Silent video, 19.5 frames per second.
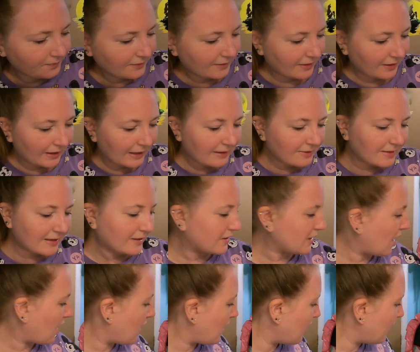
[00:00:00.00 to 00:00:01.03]
Alright, that's
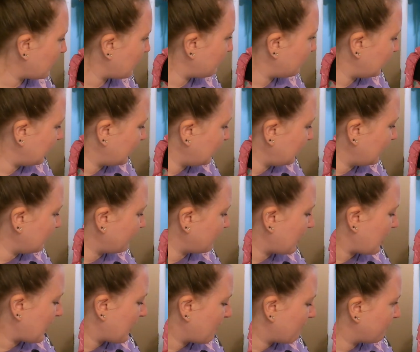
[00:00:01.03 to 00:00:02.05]
all that me and Eva
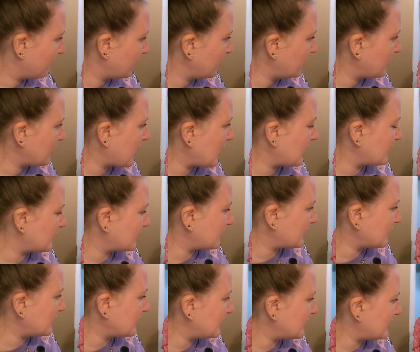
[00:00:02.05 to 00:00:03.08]
have for you guys
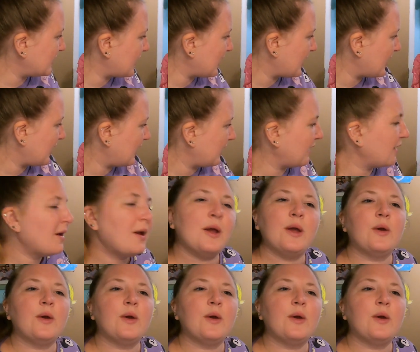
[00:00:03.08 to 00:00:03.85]
today.